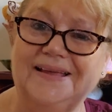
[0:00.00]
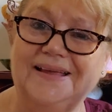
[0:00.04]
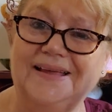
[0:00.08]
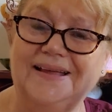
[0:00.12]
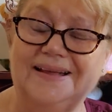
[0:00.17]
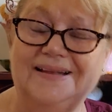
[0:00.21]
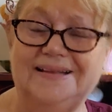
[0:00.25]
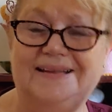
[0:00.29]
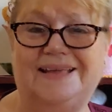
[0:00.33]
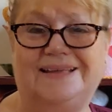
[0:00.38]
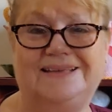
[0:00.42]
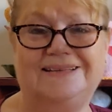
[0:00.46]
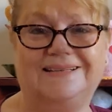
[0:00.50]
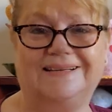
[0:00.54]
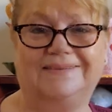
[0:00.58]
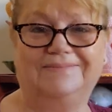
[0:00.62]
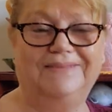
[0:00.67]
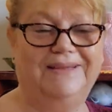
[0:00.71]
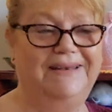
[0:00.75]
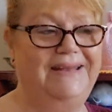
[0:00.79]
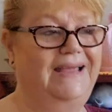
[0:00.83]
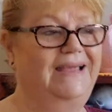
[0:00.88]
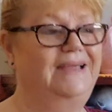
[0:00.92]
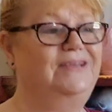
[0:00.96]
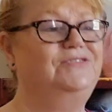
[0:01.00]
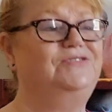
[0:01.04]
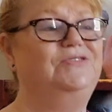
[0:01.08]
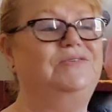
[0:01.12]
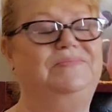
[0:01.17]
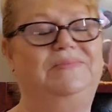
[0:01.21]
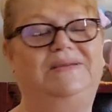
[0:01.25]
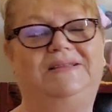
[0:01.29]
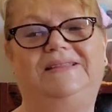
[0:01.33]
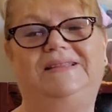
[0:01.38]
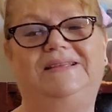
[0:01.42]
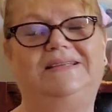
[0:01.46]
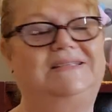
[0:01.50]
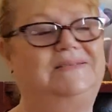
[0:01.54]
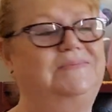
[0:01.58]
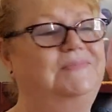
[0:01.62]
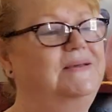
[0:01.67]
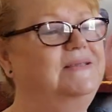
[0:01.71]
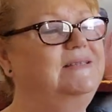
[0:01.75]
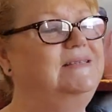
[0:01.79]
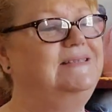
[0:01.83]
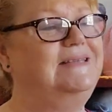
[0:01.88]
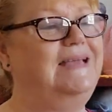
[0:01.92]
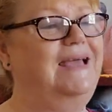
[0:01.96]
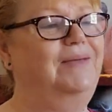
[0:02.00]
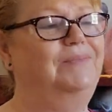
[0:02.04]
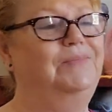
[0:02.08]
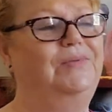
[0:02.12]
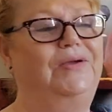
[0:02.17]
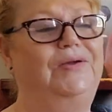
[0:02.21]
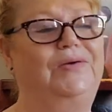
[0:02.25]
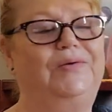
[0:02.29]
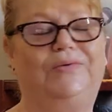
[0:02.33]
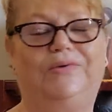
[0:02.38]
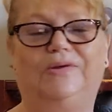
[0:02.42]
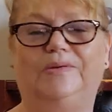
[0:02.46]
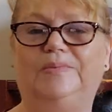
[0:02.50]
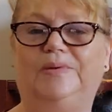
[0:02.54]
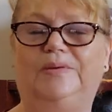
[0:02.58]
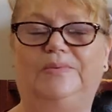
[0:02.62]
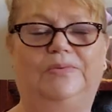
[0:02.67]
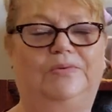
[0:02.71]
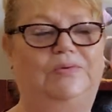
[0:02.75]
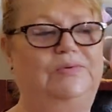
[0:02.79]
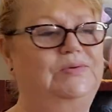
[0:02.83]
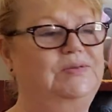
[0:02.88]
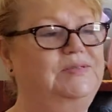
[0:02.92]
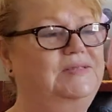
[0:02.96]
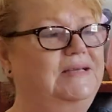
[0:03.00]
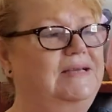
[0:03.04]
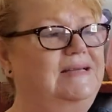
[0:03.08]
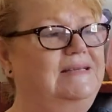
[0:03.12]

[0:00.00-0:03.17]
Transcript: And yes, I'm going to enter him in this month's Amigurumi Wars.